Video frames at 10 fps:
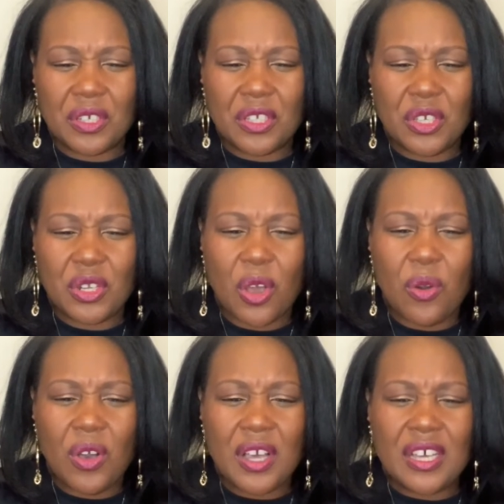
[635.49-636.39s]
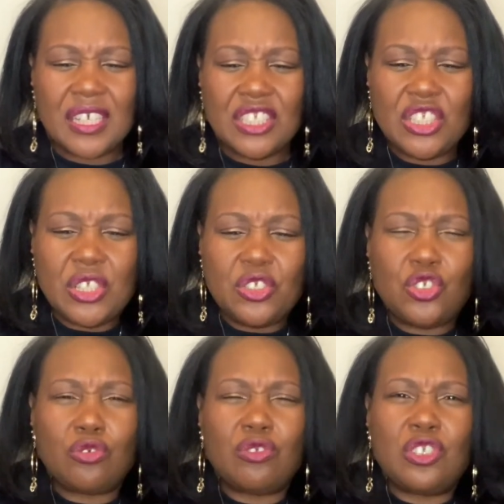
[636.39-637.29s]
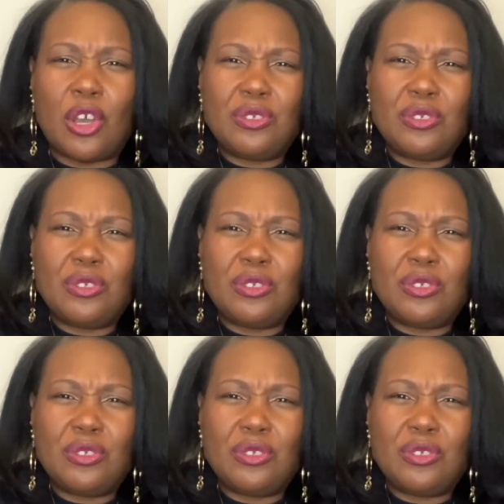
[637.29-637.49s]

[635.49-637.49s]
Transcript: Don't